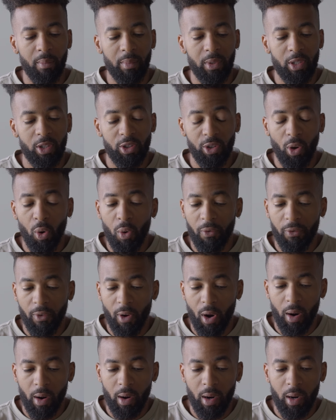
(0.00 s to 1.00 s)
So
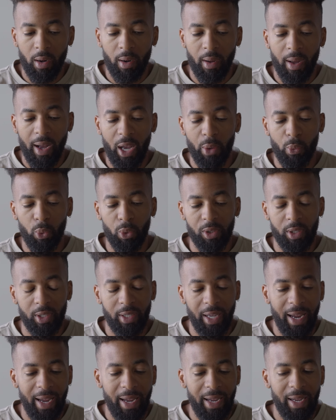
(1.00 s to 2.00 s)
far, I will
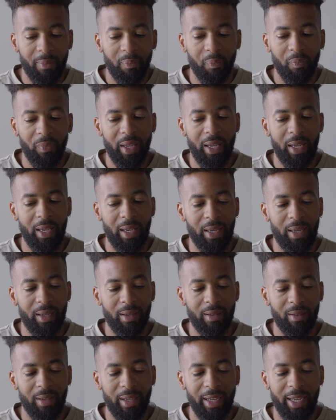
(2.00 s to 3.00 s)
say
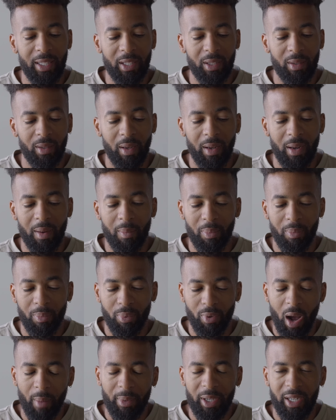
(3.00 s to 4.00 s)
it's
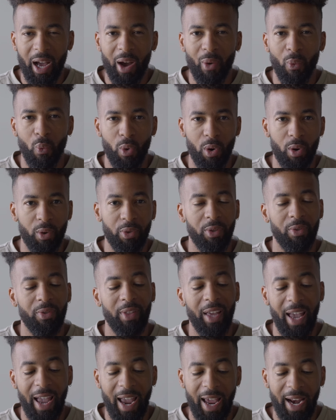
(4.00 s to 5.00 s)
probably not worth
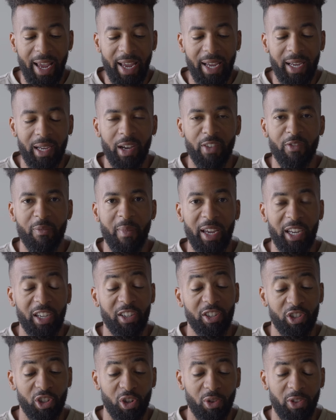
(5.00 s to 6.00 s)
the headache of
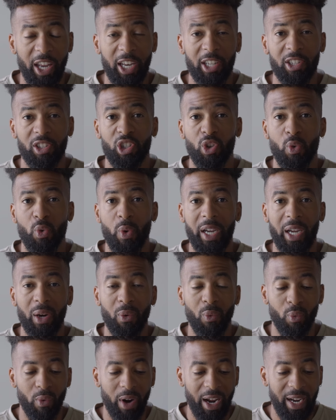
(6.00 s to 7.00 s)
making sure that it's doing it
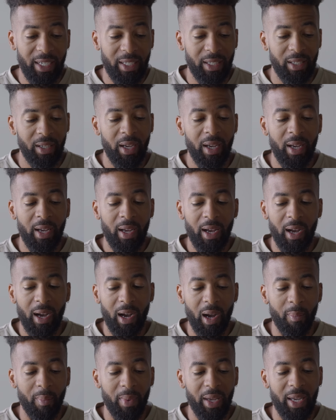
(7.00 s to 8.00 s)
right.
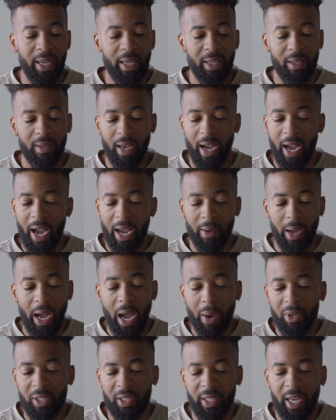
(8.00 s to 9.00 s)

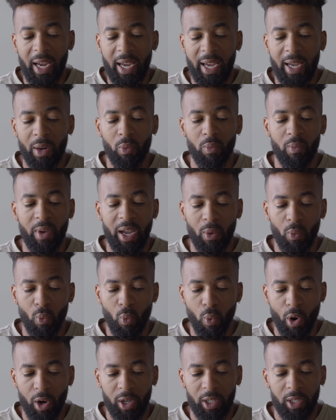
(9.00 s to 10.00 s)
I would say it
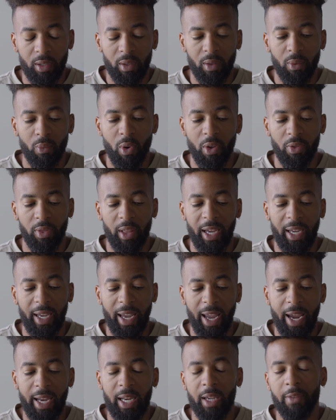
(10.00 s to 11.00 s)
worked with like
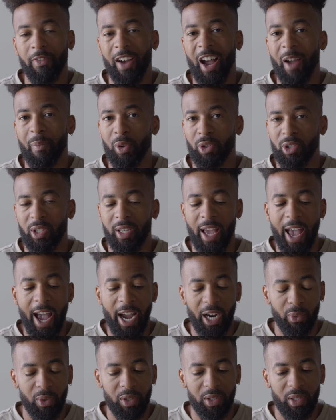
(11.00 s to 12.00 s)
85%
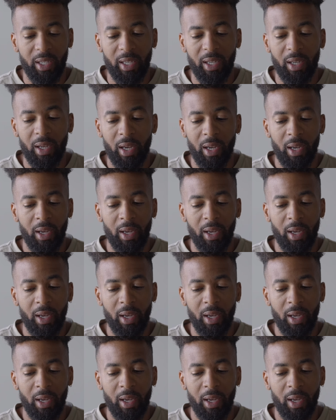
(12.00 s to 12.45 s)
accuracy,